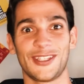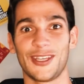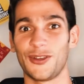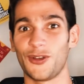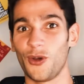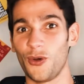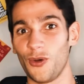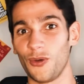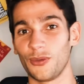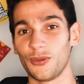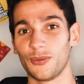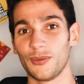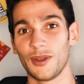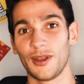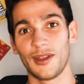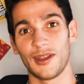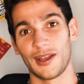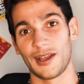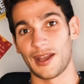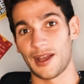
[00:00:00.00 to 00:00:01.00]
They go on
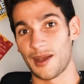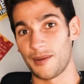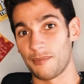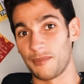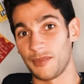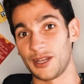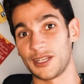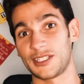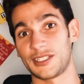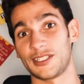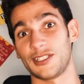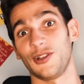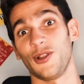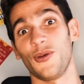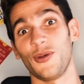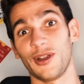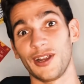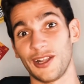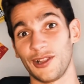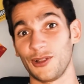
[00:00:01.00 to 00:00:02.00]
a much
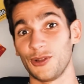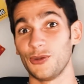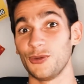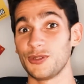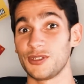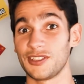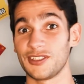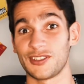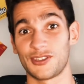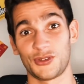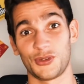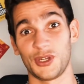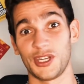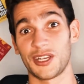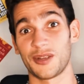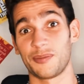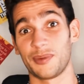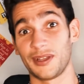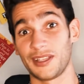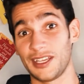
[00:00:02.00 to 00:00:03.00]
longer losing
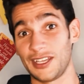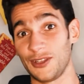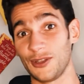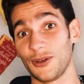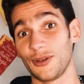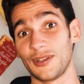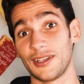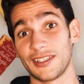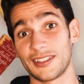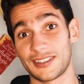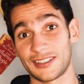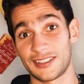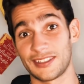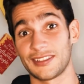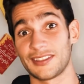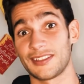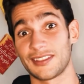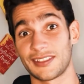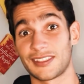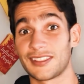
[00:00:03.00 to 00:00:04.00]
streak, but they know that
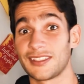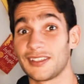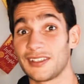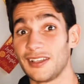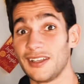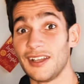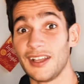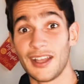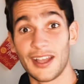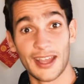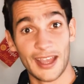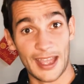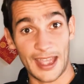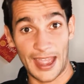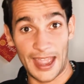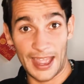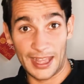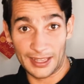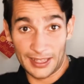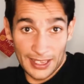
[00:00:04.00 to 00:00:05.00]

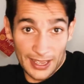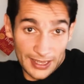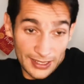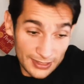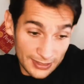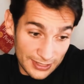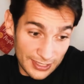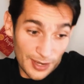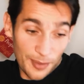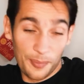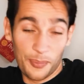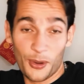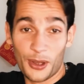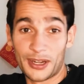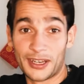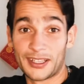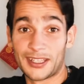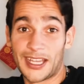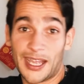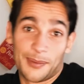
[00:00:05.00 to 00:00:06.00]
at some
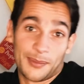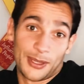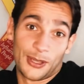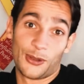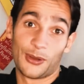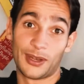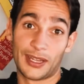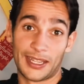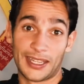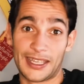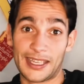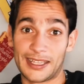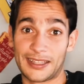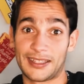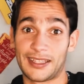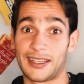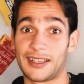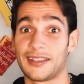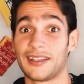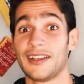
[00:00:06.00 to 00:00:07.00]
point in time they're gonna get
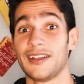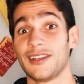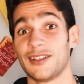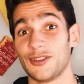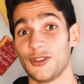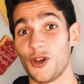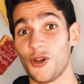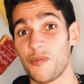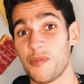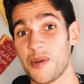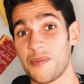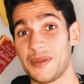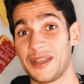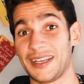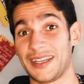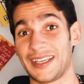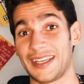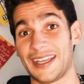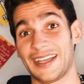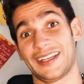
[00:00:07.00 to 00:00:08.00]
that
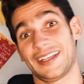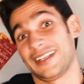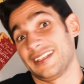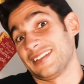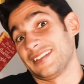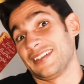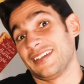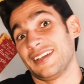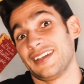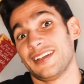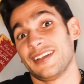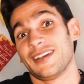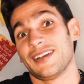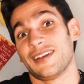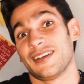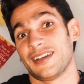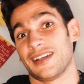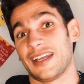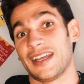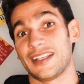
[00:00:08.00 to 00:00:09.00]
dopamine again, and
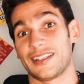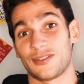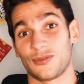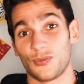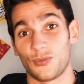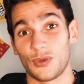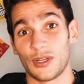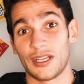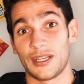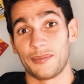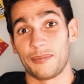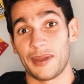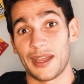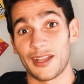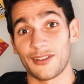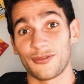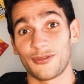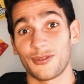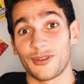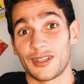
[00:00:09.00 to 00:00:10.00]
it's really
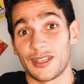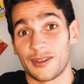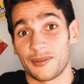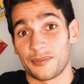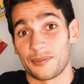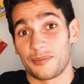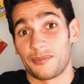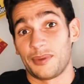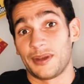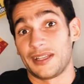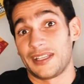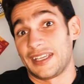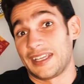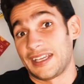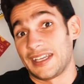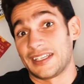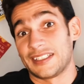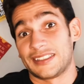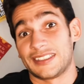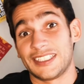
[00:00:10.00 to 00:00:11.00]
bad for them, but they
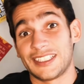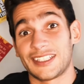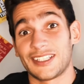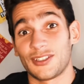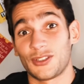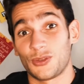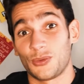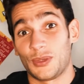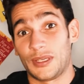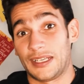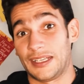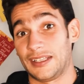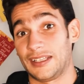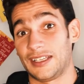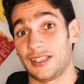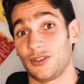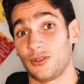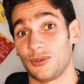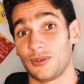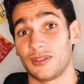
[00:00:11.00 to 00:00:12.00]
get addicted to it and
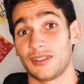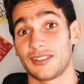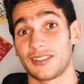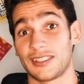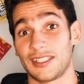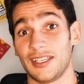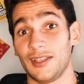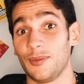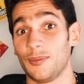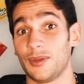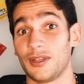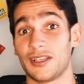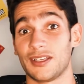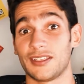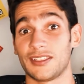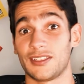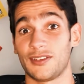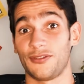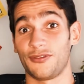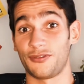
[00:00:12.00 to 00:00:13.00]
they don't understand,
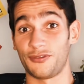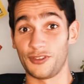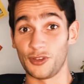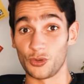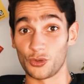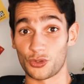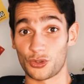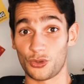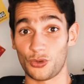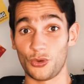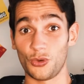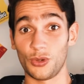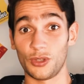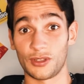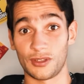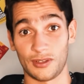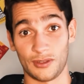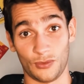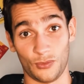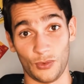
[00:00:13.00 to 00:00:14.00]
because it feels
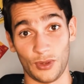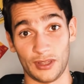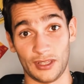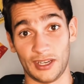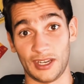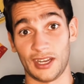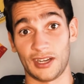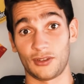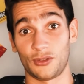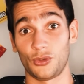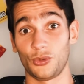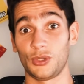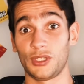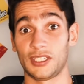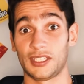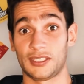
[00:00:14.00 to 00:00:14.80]
good when they are doing